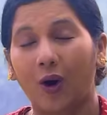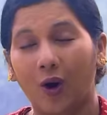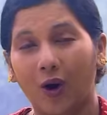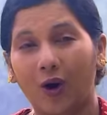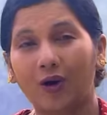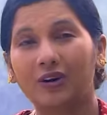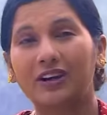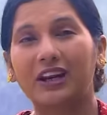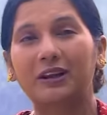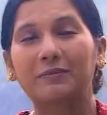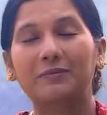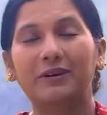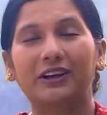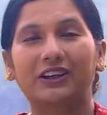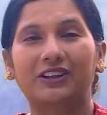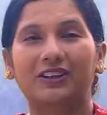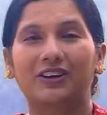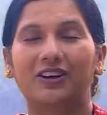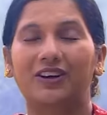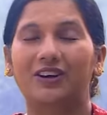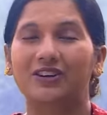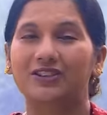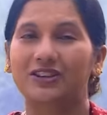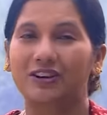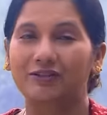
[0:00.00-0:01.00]
only
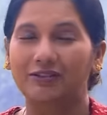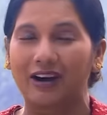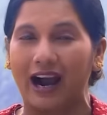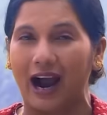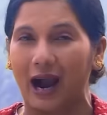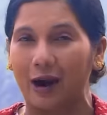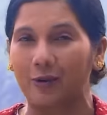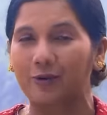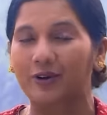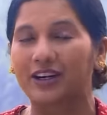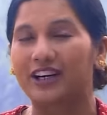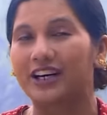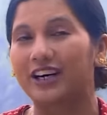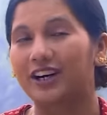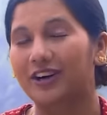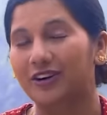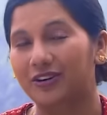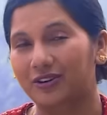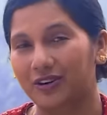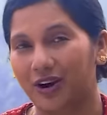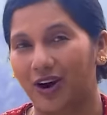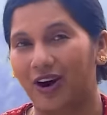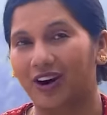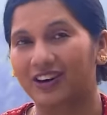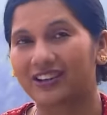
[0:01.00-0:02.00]
because of our
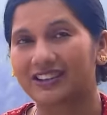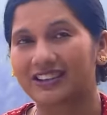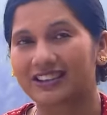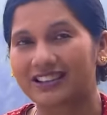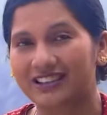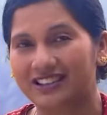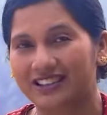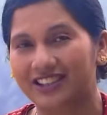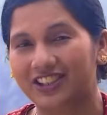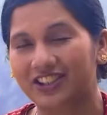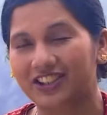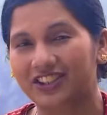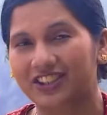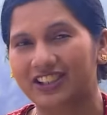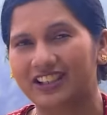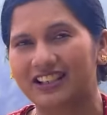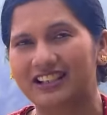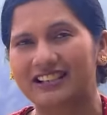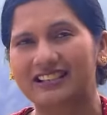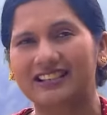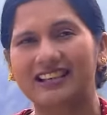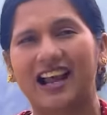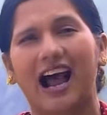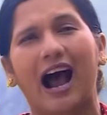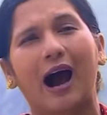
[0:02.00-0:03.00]
wrong
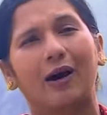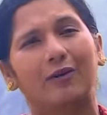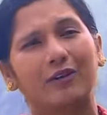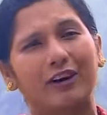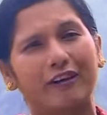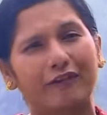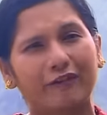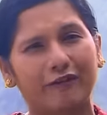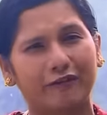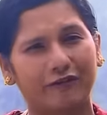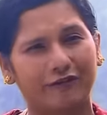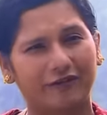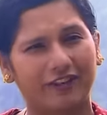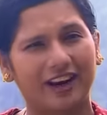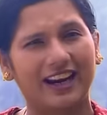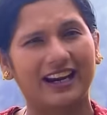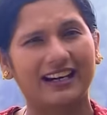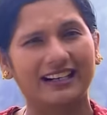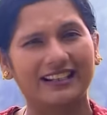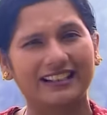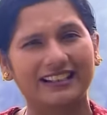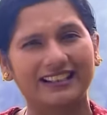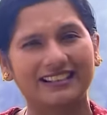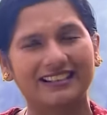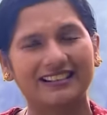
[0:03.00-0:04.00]
decisions, our
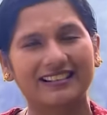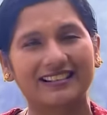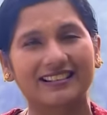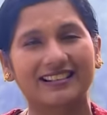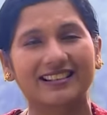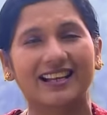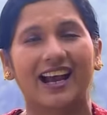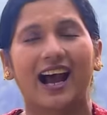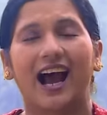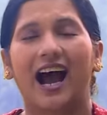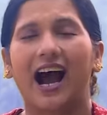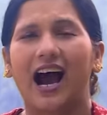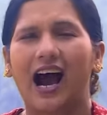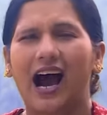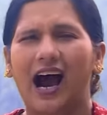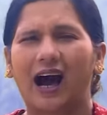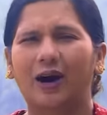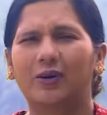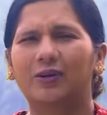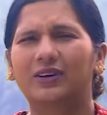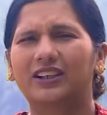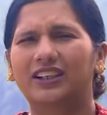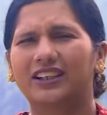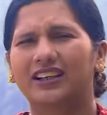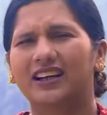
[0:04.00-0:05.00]
failures,
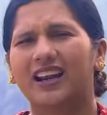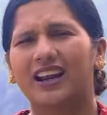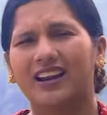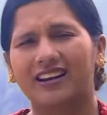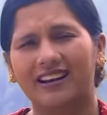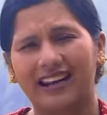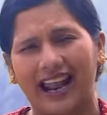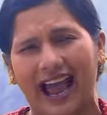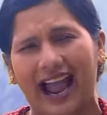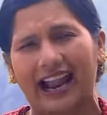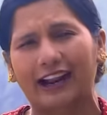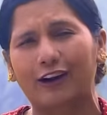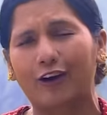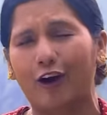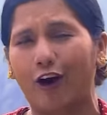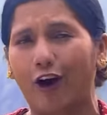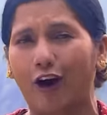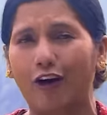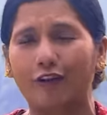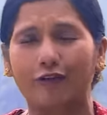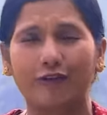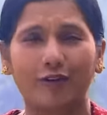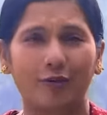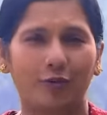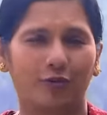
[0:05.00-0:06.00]
our lack
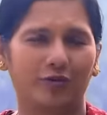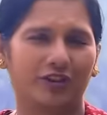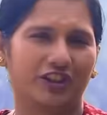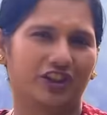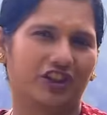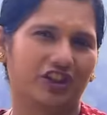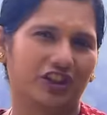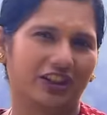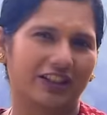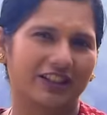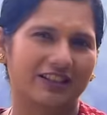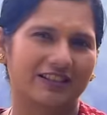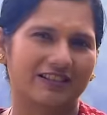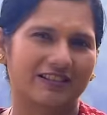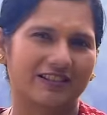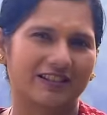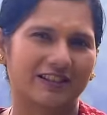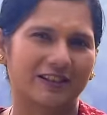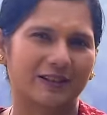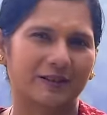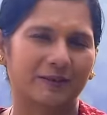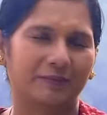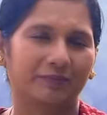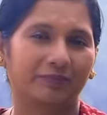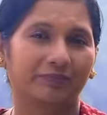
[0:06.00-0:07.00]
of
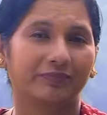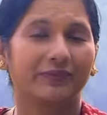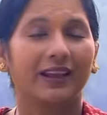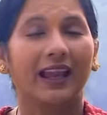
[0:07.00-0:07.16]
vigilance.